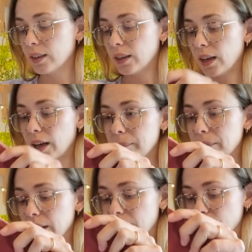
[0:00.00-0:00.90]

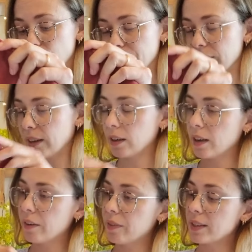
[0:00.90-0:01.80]
I'm trying to think
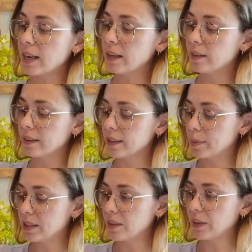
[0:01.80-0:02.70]
if there's anything
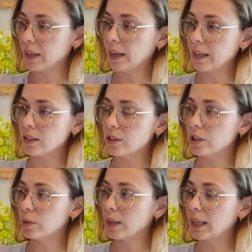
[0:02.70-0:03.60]
specific I had to
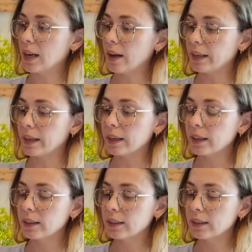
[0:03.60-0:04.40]
do when lining.